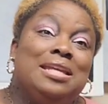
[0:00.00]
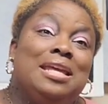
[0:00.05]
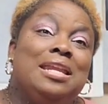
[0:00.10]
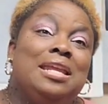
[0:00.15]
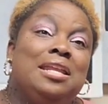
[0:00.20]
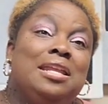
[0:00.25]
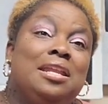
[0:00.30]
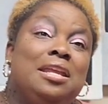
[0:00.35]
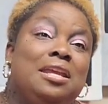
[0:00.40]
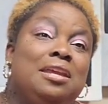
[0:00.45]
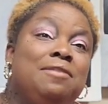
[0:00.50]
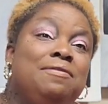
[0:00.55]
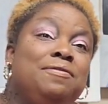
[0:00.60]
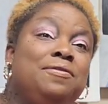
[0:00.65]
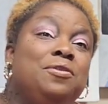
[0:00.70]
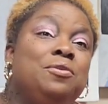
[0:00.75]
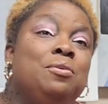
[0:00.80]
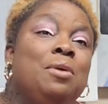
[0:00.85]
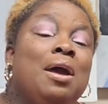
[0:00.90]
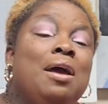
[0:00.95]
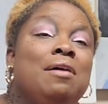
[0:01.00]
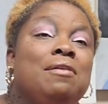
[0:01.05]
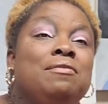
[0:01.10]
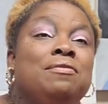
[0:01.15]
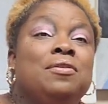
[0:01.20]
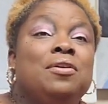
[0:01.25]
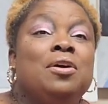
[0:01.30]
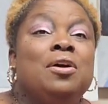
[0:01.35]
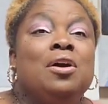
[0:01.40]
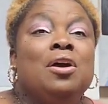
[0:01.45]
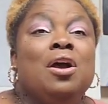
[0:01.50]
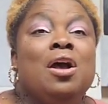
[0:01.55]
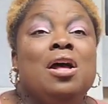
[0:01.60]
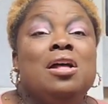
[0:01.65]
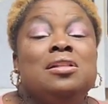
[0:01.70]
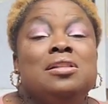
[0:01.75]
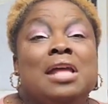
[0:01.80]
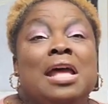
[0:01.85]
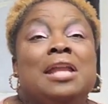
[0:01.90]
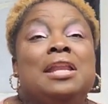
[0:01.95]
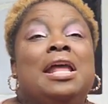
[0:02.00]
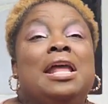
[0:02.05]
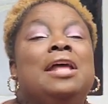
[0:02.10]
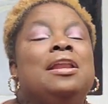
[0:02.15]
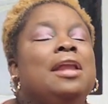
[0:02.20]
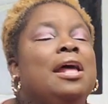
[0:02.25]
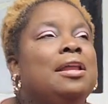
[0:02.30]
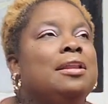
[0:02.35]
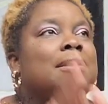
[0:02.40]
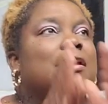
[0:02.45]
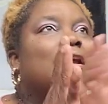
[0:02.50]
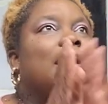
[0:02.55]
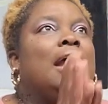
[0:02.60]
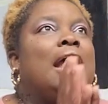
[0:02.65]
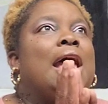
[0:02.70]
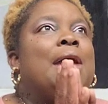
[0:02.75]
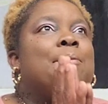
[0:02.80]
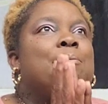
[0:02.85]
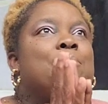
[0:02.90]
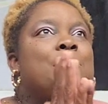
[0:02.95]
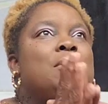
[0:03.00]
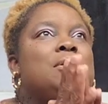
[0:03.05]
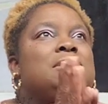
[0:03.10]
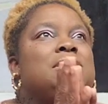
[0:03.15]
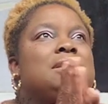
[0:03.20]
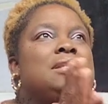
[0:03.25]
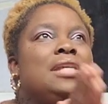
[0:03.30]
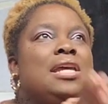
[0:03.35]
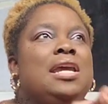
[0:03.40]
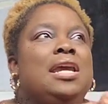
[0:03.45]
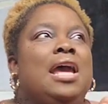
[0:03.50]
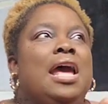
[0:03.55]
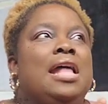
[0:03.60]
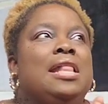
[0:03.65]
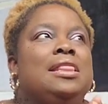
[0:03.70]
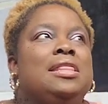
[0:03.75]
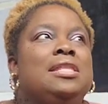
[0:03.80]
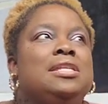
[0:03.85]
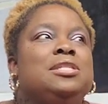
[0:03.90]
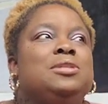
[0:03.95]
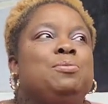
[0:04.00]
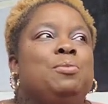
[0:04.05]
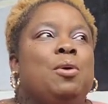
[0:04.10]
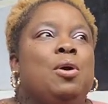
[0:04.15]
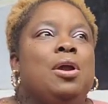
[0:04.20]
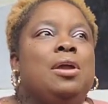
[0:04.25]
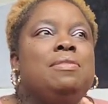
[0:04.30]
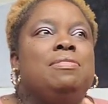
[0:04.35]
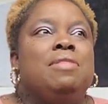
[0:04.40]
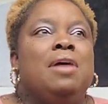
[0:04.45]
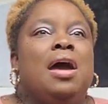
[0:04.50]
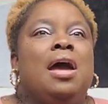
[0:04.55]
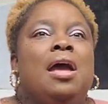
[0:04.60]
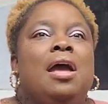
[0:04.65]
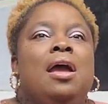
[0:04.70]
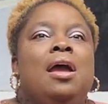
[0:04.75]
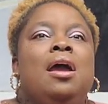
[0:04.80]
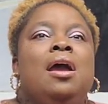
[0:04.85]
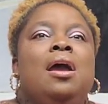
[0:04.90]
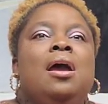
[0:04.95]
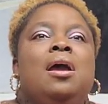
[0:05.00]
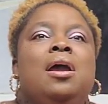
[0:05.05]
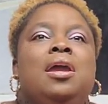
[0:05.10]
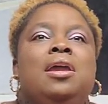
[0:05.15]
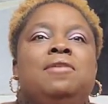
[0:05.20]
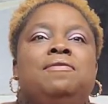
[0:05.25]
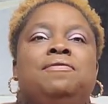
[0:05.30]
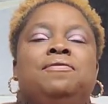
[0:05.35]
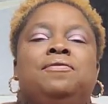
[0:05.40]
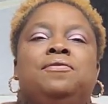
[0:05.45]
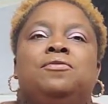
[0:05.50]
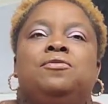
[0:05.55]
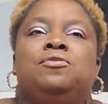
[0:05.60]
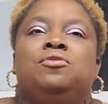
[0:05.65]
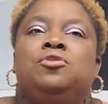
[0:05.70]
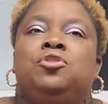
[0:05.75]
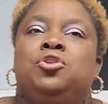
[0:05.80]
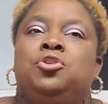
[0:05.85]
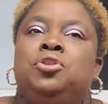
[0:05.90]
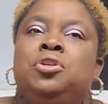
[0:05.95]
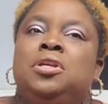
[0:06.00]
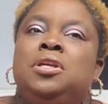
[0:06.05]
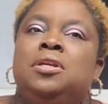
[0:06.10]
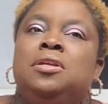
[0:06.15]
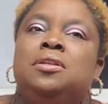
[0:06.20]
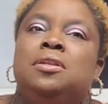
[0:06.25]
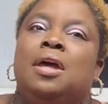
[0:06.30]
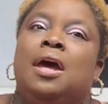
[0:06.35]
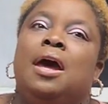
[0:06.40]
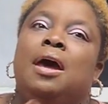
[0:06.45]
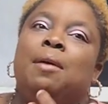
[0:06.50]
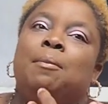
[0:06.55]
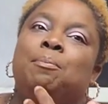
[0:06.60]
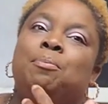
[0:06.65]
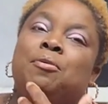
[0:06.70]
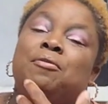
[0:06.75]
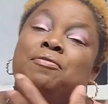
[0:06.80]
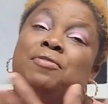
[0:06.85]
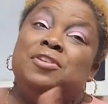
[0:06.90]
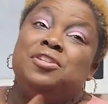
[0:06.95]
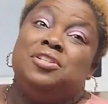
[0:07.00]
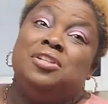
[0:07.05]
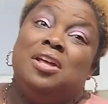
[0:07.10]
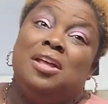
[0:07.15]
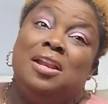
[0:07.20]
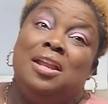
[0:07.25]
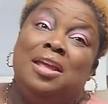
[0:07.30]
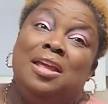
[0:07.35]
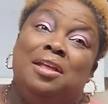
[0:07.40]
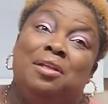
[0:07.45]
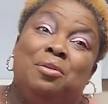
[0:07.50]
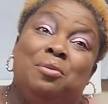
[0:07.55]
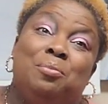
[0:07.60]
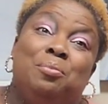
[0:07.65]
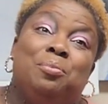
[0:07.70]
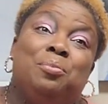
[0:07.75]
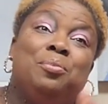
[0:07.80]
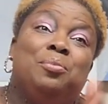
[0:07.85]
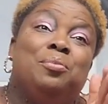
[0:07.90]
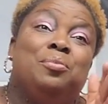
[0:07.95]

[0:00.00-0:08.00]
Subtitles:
And then if you have, and I must say at this point that if you need professional help,